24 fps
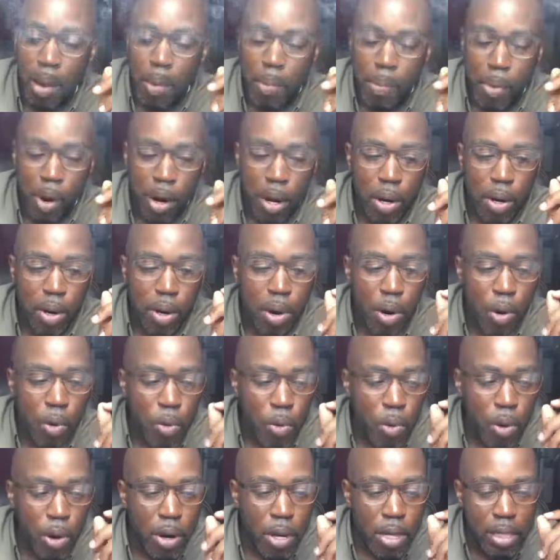My girl
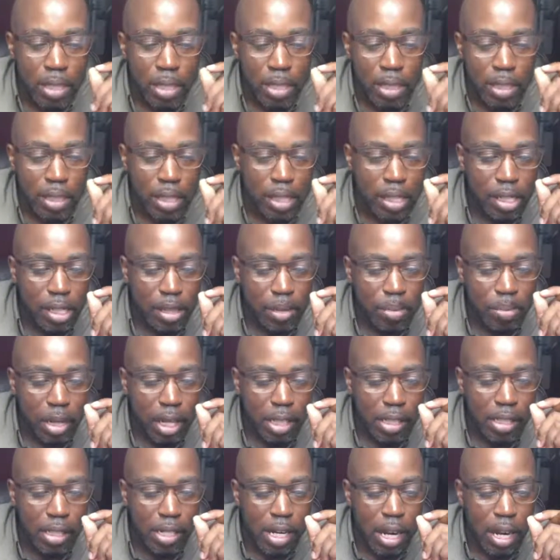Roya says, my
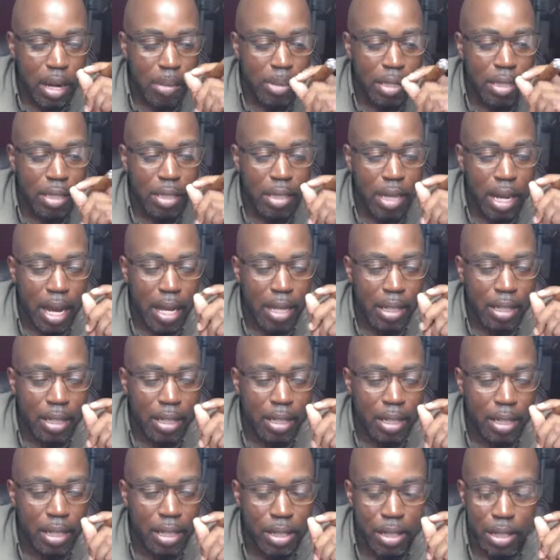job is not
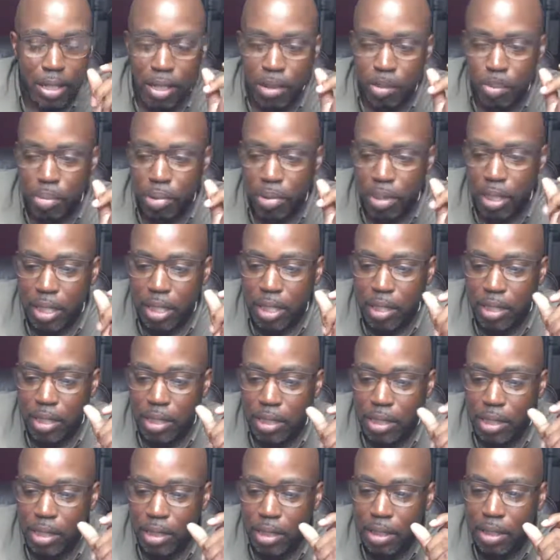done or complete
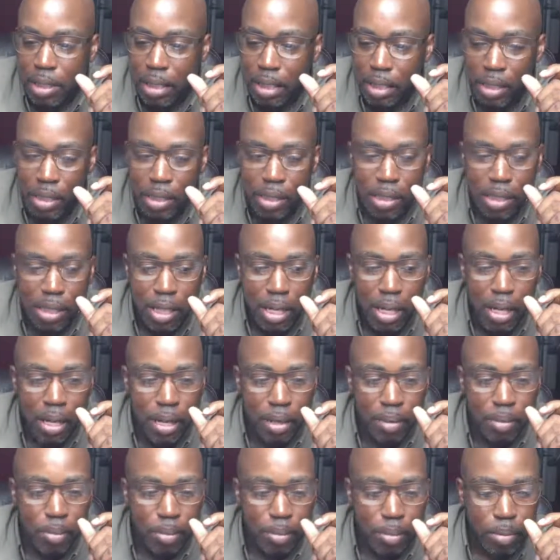until he's
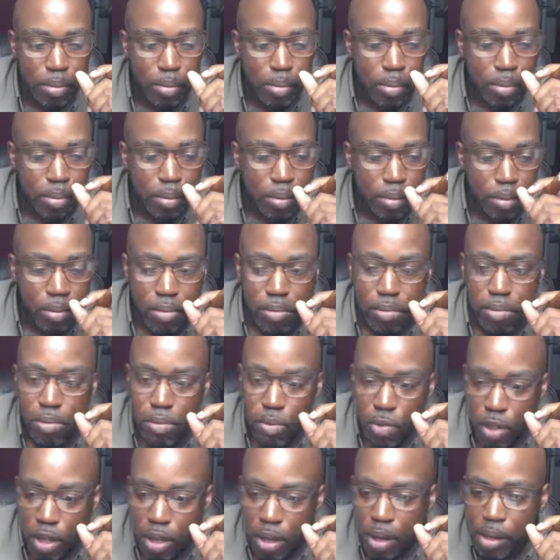done.
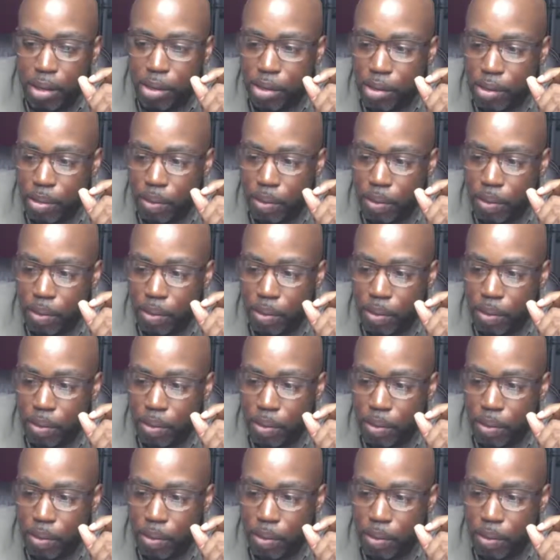Okay.